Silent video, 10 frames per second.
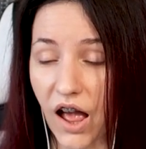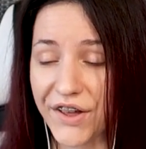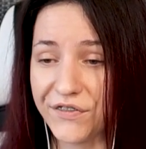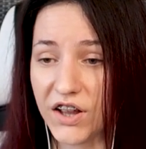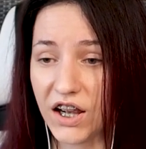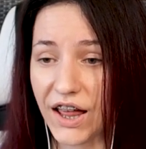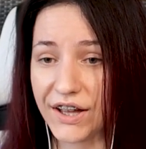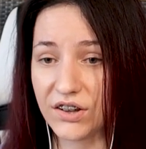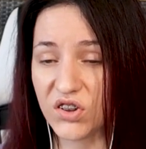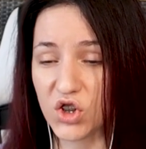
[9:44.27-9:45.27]
I feel
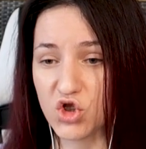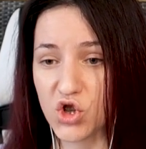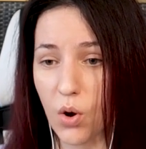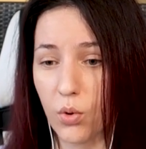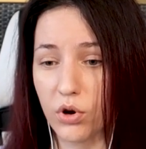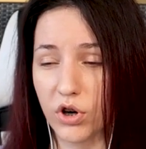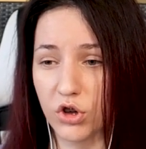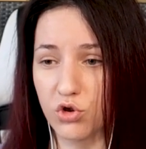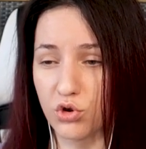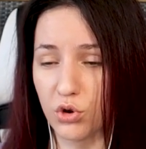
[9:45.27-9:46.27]
like it's a joke or a
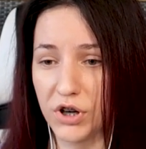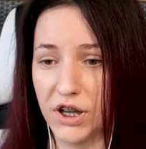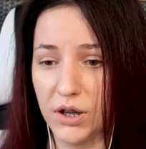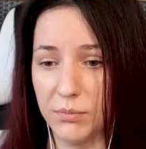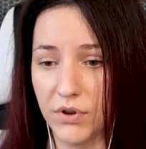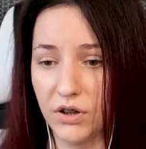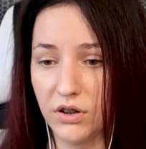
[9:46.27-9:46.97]
dream.